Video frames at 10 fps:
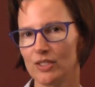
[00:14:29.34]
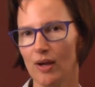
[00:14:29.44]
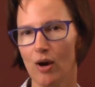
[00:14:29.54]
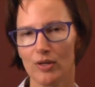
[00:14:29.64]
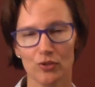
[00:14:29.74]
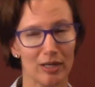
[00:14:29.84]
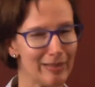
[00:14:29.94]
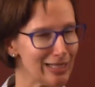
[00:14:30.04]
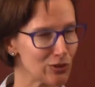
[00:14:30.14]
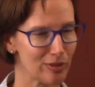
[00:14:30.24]
so I always try to
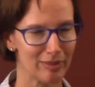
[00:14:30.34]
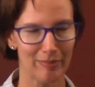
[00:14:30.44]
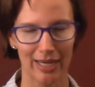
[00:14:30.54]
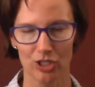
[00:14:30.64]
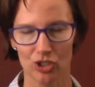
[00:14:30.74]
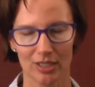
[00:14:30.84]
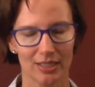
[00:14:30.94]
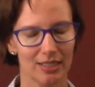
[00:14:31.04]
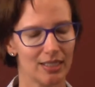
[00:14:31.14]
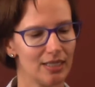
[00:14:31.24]
be extremely
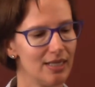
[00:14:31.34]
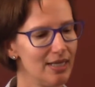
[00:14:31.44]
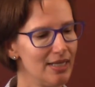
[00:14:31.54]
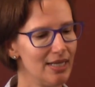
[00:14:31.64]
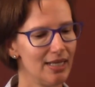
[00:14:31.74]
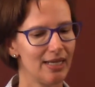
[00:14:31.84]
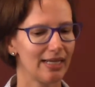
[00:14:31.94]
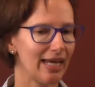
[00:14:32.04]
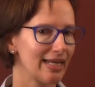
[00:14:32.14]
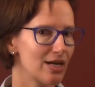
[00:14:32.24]
patient and
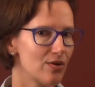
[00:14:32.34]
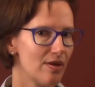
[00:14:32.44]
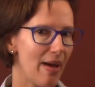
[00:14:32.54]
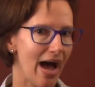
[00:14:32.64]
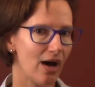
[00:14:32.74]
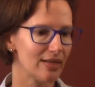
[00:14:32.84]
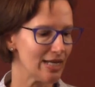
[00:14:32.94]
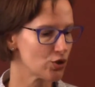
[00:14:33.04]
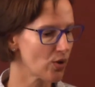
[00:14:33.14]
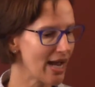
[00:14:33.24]
kind of hear them out
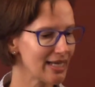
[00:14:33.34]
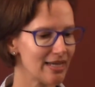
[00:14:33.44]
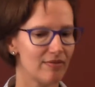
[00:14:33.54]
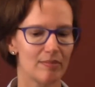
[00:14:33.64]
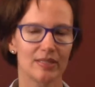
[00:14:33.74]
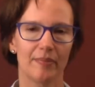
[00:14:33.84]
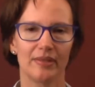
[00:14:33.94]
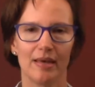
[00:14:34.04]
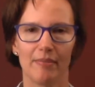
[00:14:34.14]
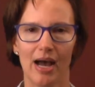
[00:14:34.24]
and try to give them something
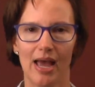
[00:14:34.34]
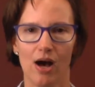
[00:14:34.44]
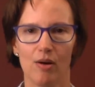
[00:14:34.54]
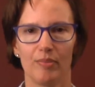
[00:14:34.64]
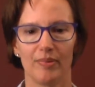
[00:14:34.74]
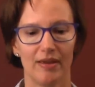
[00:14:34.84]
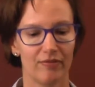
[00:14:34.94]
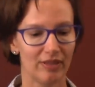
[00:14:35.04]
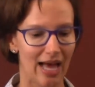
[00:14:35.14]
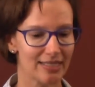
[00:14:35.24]
that might help.
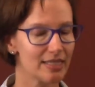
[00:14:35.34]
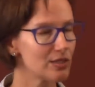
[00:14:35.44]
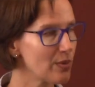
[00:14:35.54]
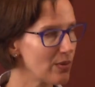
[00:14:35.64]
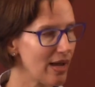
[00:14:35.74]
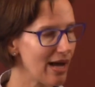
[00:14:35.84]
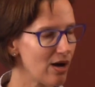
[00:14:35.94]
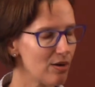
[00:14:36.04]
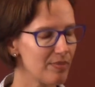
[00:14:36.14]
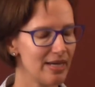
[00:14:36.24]
If glasses won't
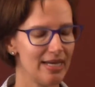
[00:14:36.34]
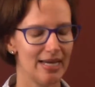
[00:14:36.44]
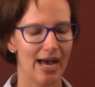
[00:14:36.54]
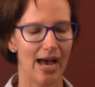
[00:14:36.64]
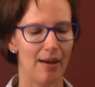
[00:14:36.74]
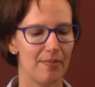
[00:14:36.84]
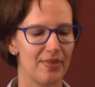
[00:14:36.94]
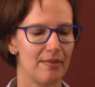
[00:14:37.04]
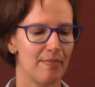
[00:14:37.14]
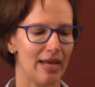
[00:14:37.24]
help,
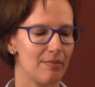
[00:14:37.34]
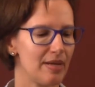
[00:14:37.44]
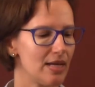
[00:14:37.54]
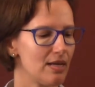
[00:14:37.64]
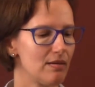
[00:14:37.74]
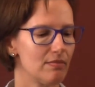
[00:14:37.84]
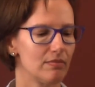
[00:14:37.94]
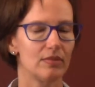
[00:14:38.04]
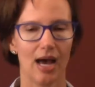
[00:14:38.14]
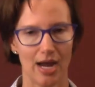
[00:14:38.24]
then maybe
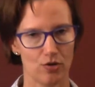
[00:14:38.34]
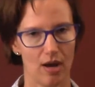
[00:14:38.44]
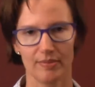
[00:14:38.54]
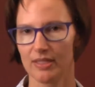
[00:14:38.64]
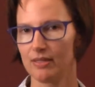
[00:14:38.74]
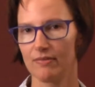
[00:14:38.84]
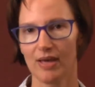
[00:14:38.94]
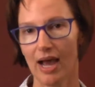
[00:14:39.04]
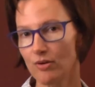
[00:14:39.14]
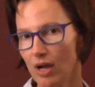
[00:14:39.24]
the eye drops. And if
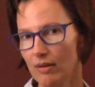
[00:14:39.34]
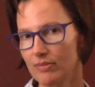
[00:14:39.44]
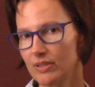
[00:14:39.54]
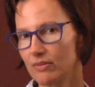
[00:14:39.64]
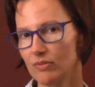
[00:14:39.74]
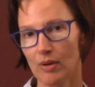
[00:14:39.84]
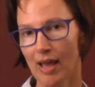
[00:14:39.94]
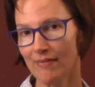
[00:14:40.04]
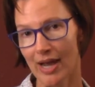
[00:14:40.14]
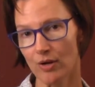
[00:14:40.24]
the eye drops, we don't
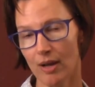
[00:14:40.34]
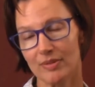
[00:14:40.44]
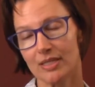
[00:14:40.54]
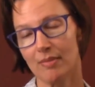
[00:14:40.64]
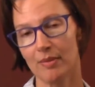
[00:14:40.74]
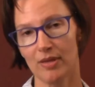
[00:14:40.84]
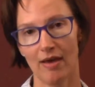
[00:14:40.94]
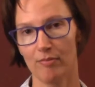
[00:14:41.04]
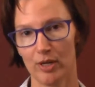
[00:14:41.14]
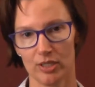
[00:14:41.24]
have eye drops, then maybe you
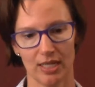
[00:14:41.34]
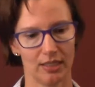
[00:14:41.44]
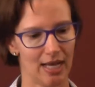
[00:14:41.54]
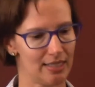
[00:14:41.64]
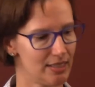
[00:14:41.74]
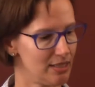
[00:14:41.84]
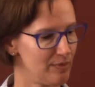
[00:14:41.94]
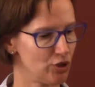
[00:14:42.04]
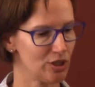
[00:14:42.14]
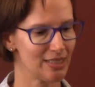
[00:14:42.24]
have a pair of sunglasses,
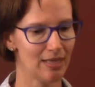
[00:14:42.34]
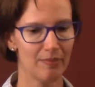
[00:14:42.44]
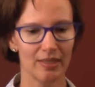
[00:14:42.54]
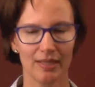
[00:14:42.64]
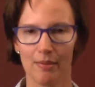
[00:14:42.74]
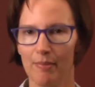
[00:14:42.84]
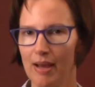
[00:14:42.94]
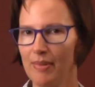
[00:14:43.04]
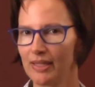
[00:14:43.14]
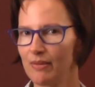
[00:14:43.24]
but just something that
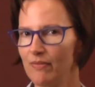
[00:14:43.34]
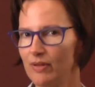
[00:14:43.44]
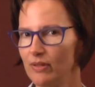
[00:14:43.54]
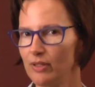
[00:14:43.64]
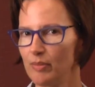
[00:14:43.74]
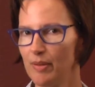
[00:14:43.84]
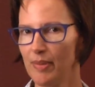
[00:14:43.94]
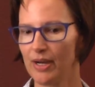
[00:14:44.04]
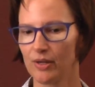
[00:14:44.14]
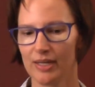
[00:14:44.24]
might make them feel a little bit
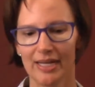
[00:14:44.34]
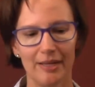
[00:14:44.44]
better.